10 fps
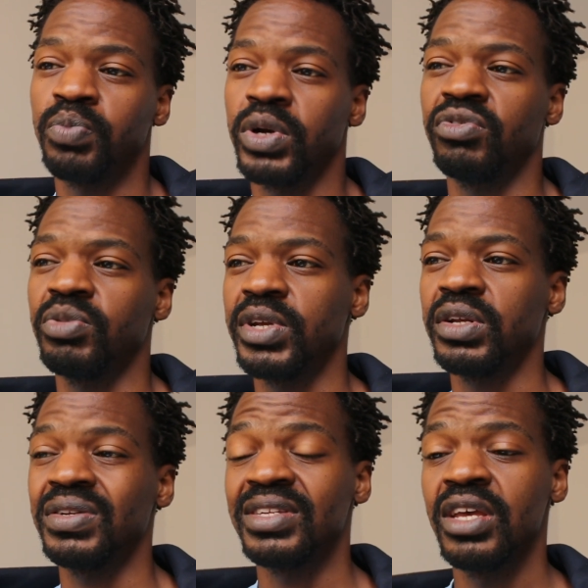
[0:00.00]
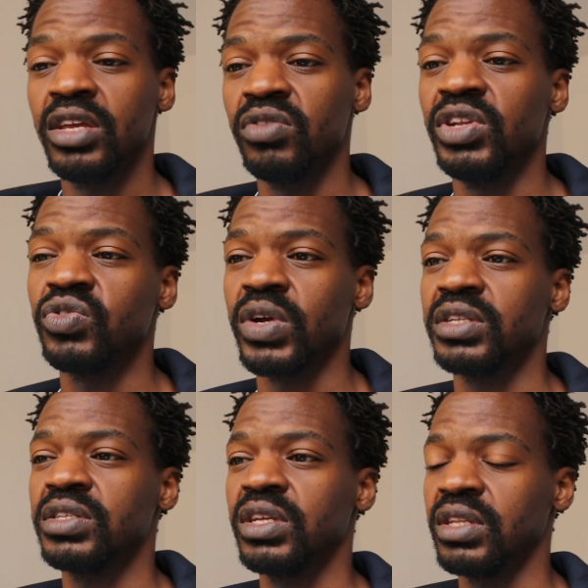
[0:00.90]
the point of the matter is, you need to
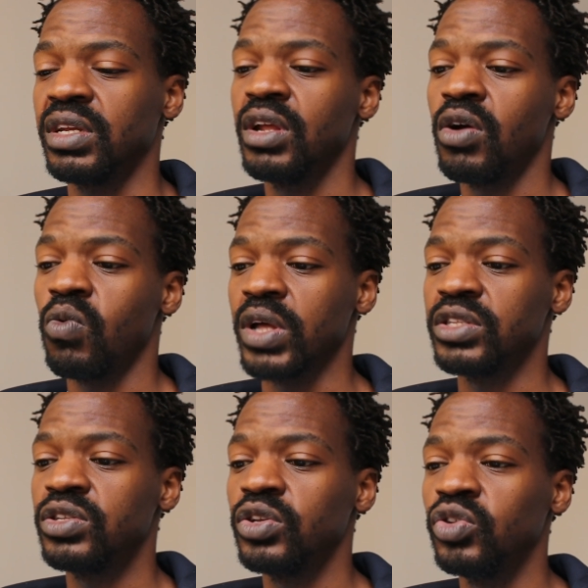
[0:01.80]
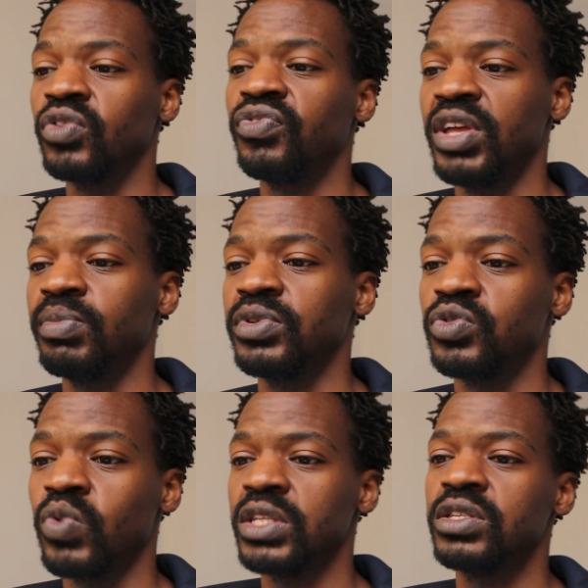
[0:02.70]
understand that once you're
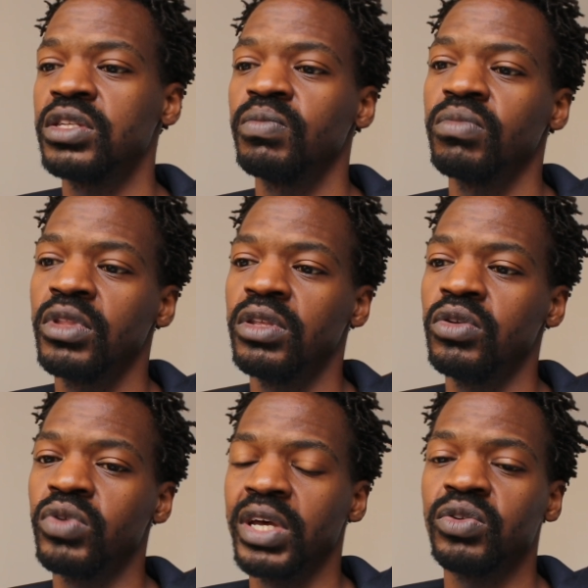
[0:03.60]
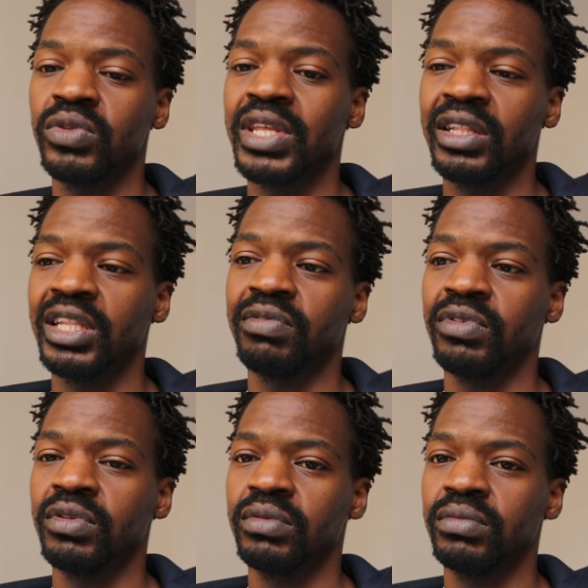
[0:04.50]
famous, once you get to that
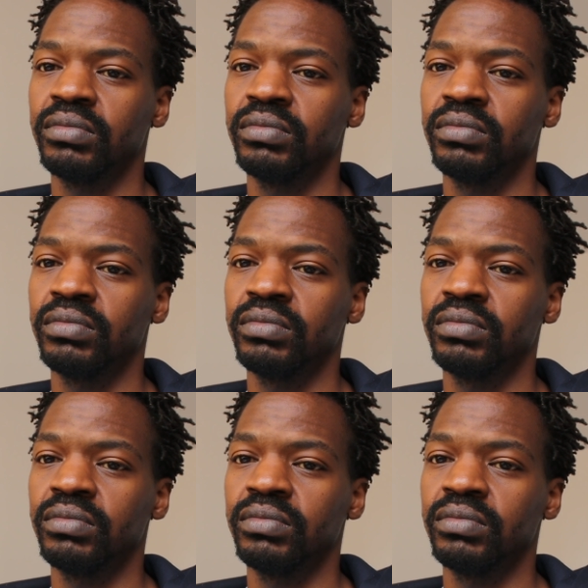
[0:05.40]
level